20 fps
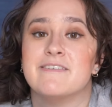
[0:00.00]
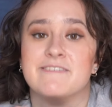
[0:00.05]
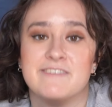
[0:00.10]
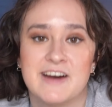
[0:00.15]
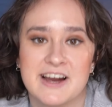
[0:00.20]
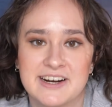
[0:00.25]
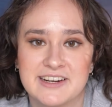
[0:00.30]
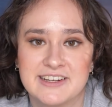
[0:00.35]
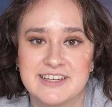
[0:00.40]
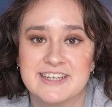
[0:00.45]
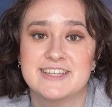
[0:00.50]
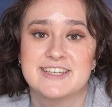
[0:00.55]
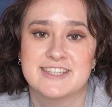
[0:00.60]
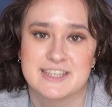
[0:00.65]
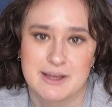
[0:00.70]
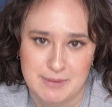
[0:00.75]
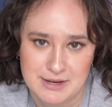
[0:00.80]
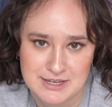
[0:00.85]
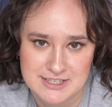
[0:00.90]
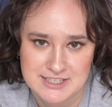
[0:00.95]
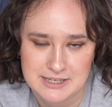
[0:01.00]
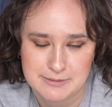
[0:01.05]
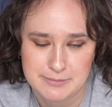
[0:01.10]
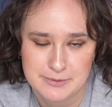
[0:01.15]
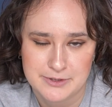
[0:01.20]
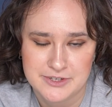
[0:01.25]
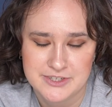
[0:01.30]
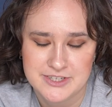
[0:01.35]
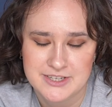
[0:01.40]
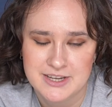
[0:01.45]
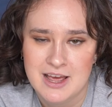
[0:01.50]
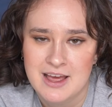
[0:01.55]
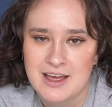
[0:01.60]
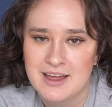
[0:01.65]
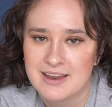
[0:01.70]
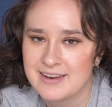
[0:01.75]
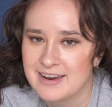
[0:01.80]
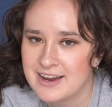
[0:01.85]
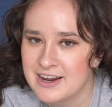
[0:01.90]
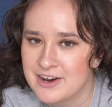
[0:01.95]
Finally, stomach sleepers.
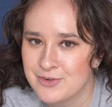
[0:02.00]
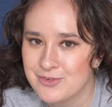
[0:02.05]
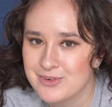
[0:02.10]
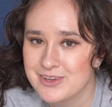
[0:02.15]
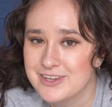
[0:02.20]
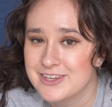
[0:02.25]
Now,